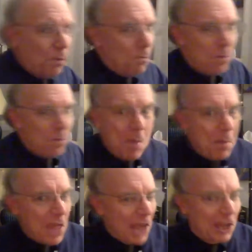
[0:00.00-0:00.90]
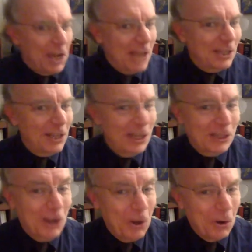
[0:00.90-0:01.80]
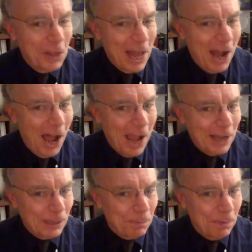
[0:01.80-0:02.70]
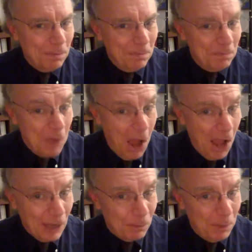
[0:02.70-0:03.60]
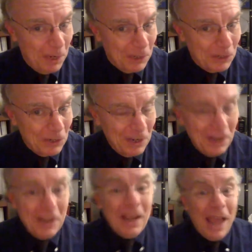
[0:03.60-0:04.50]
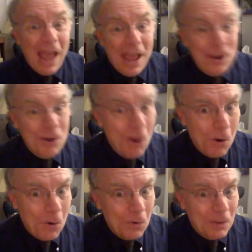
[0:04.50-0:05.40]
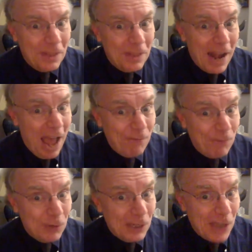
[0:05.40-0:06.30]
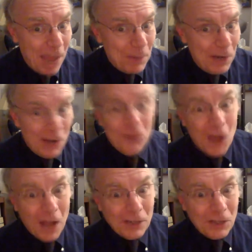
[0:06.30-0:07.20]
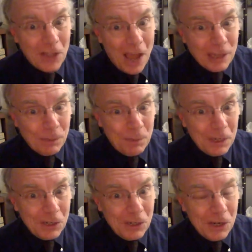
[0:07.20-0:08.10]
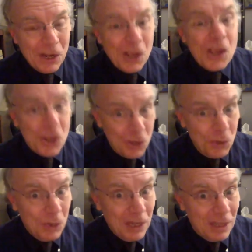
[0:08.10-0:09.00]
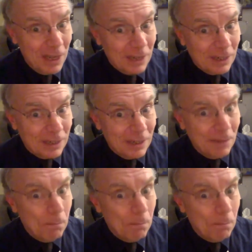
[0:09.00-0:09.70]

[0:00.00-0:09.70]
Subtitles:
Remember that cadenza that's going to go to that highest pitch. And know that after it's happened and you've gotten to the highest pitch, you did this.